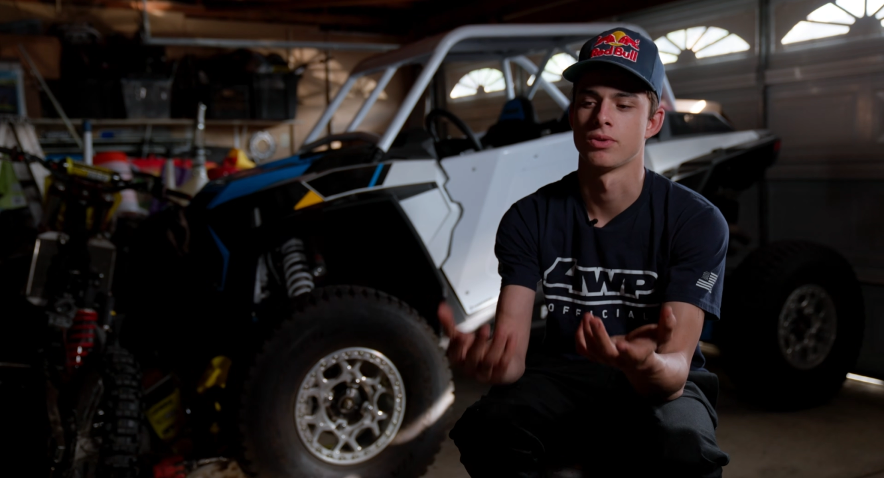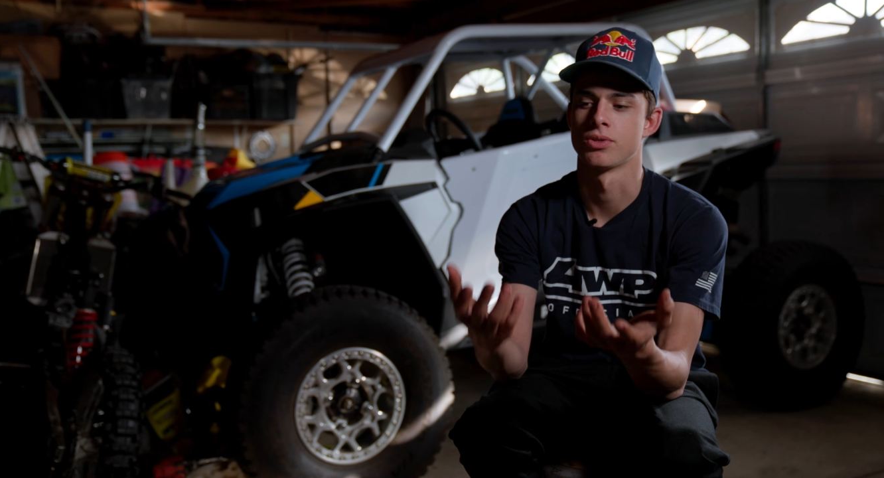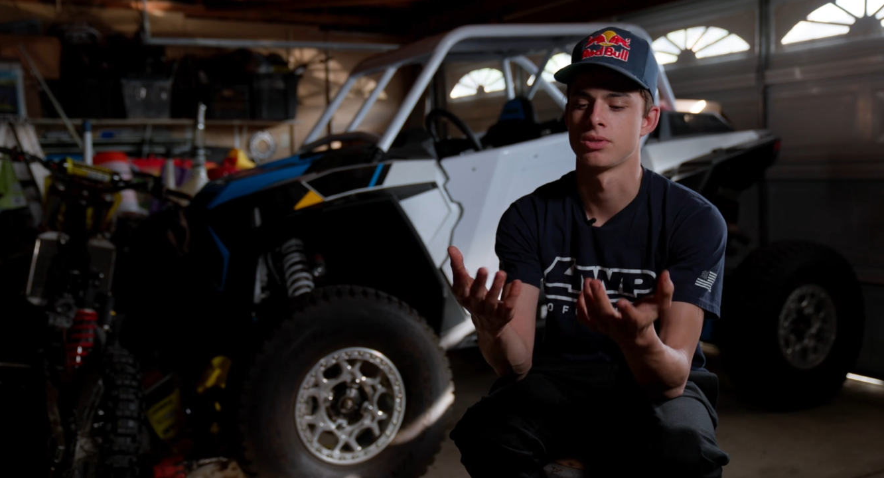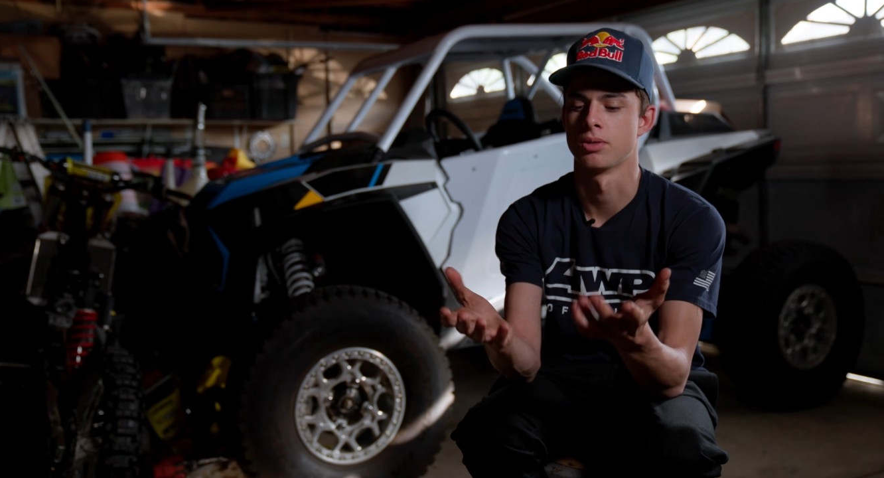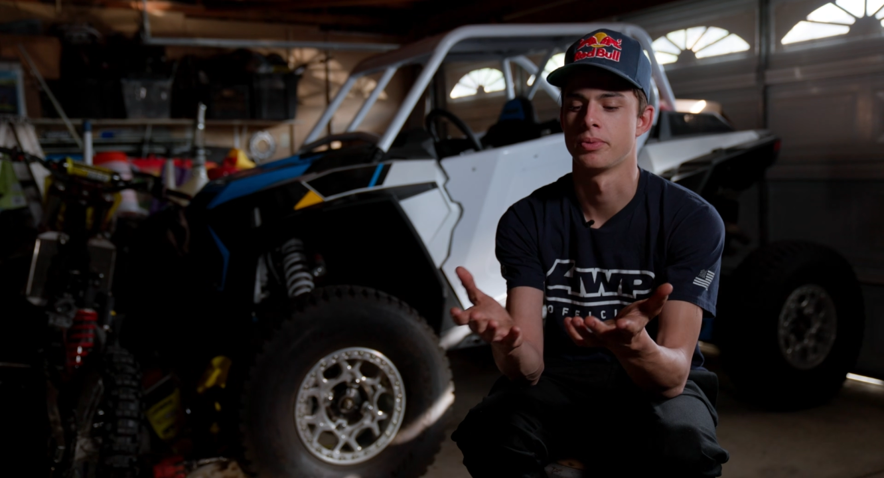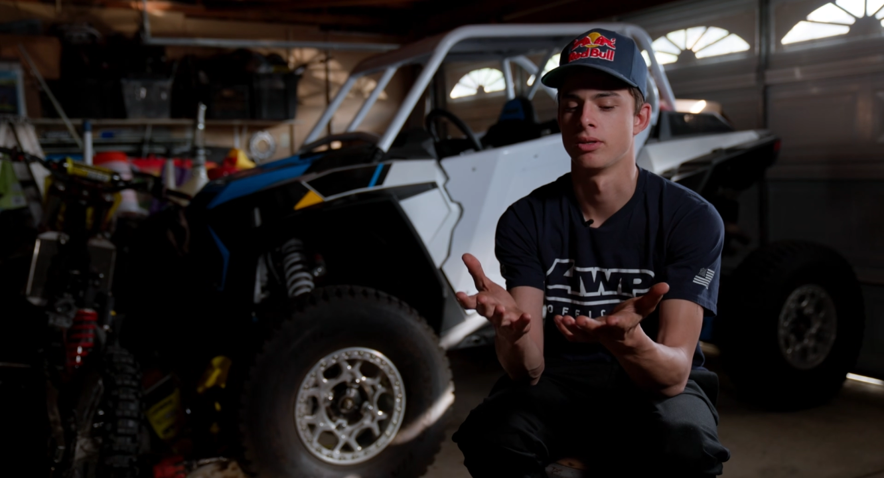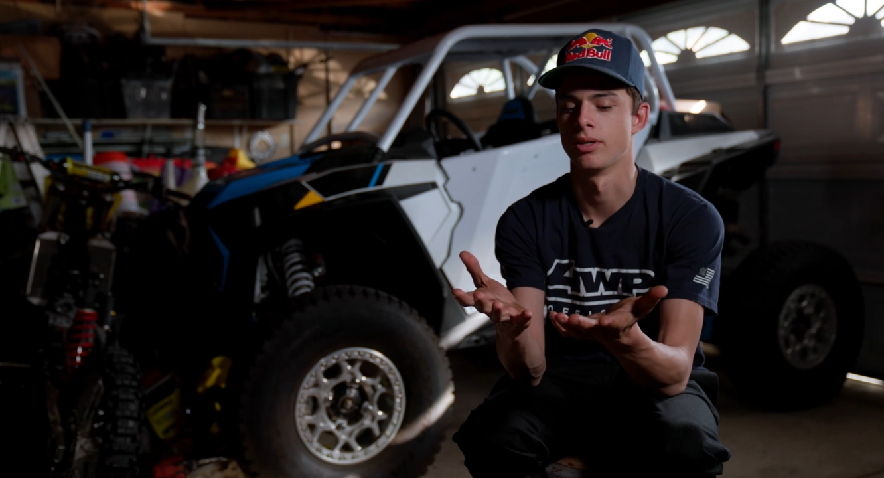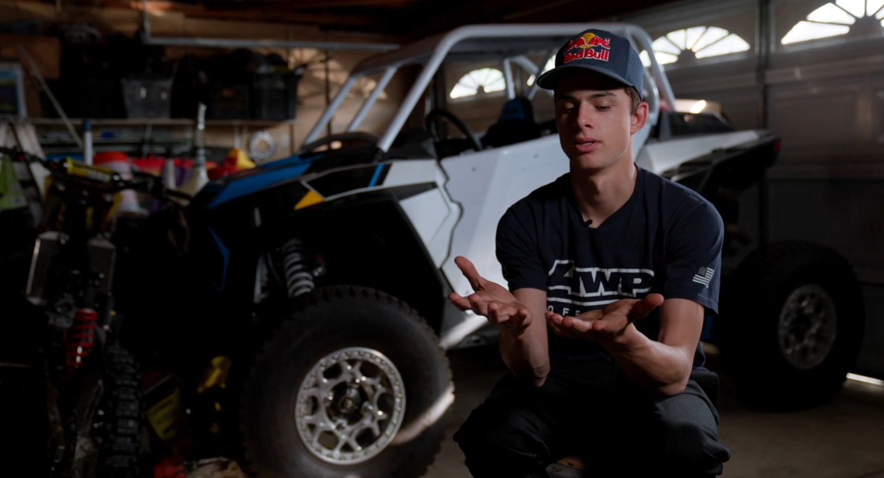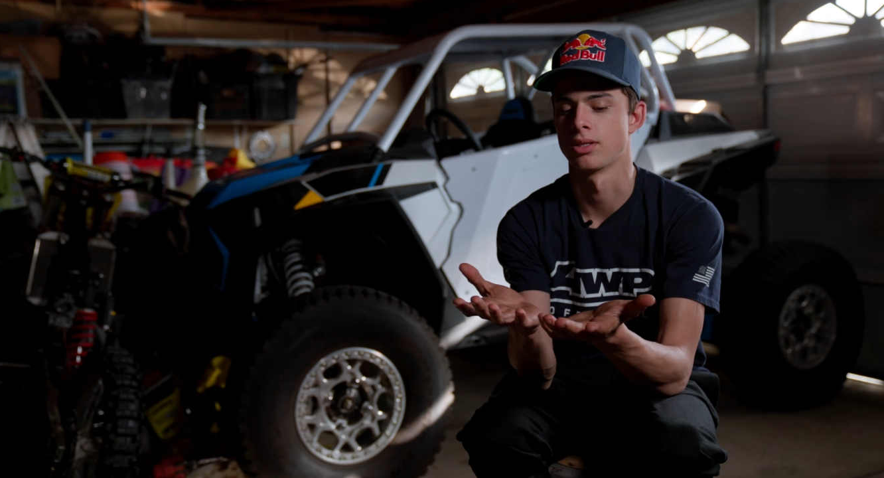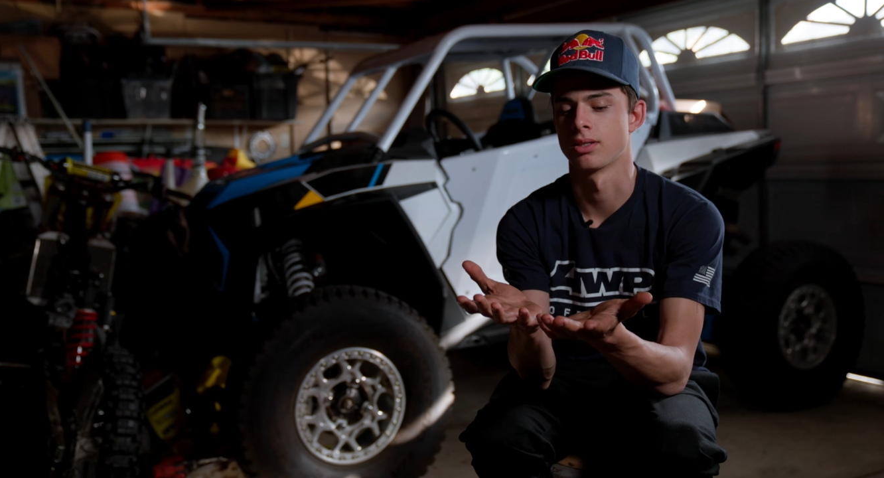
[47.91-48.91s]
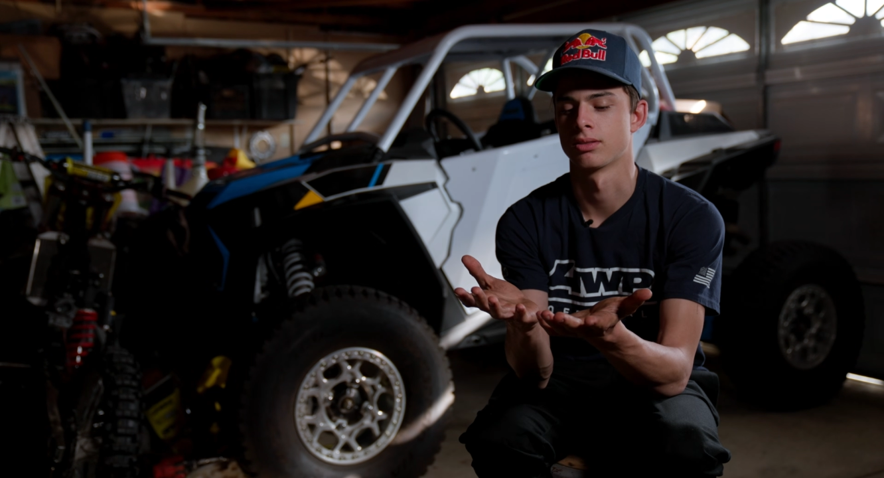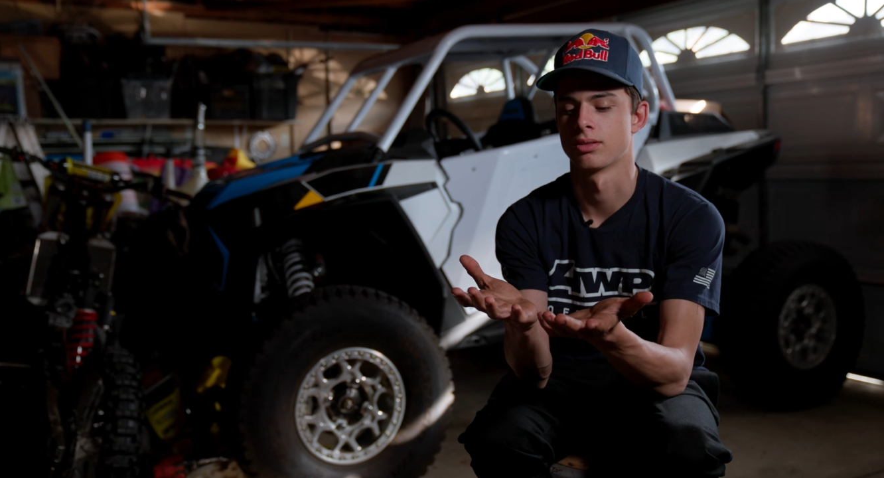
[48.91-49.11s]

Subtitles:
versus European racing,